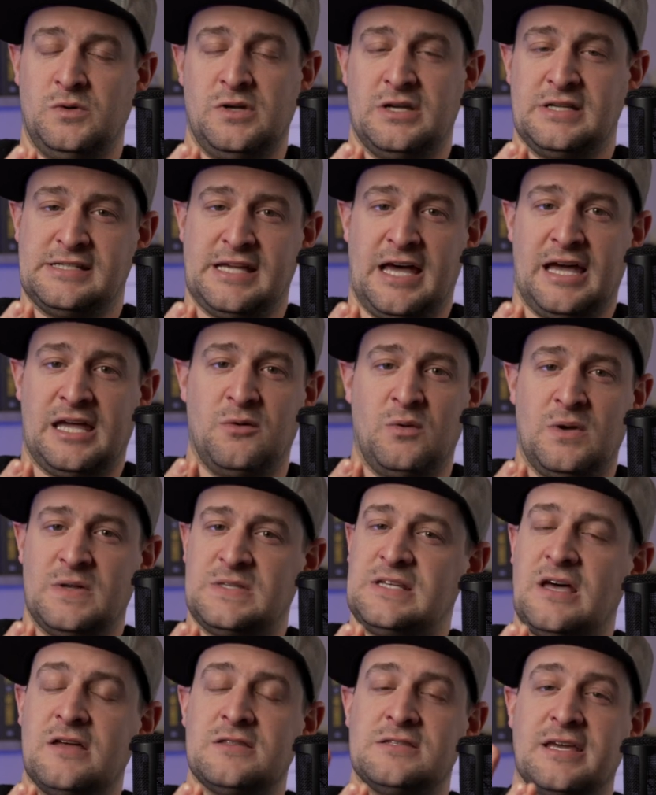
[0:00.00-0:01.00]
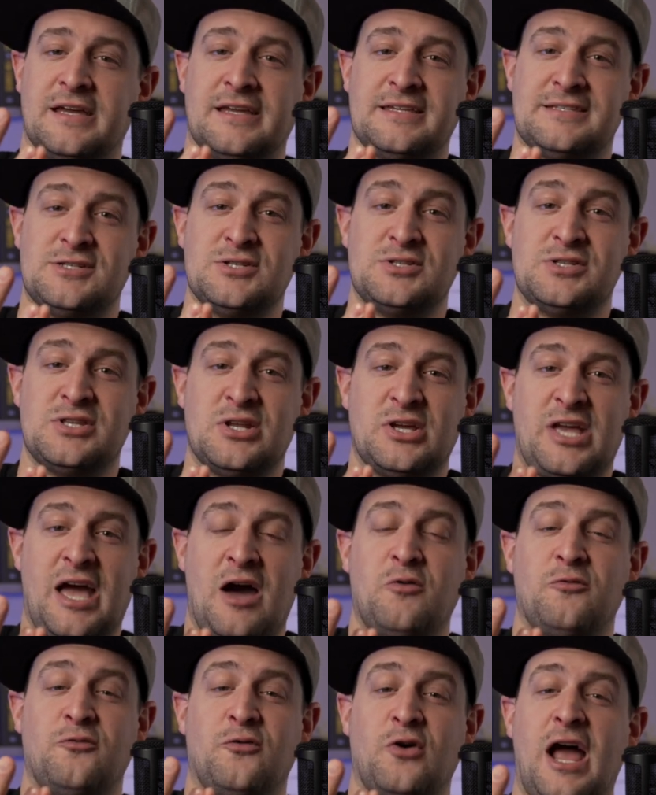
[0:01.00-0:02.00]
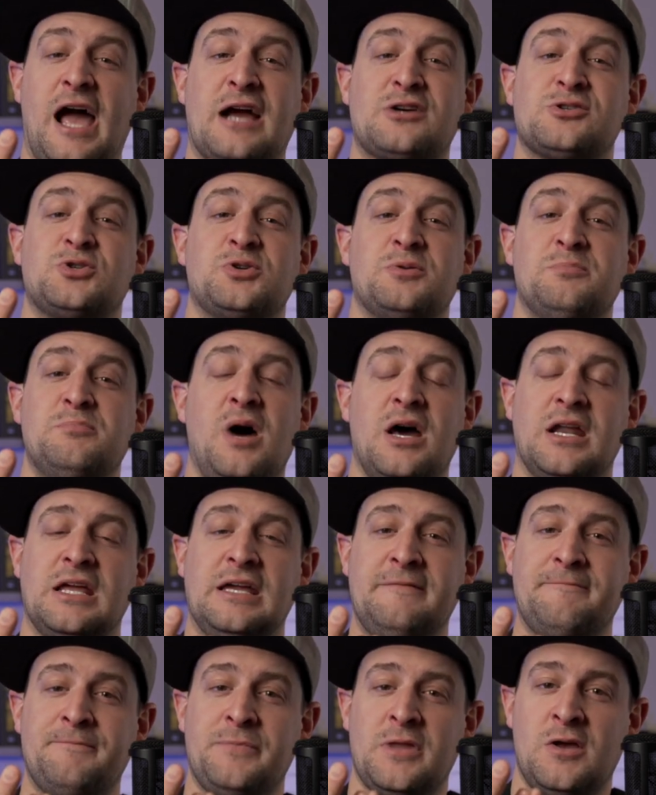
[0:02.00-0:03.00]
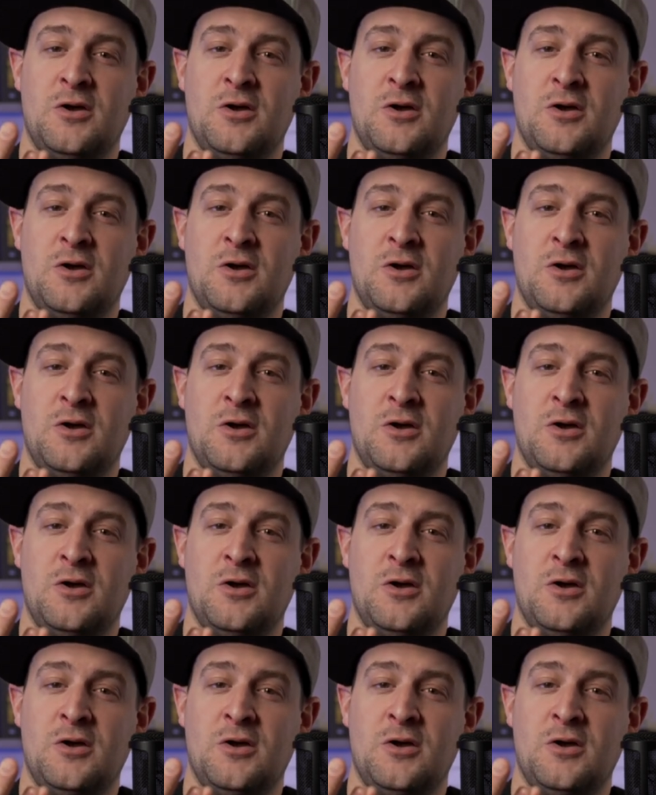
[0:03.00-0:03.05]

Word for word: exactly what it sounds like it's just an account for extra money,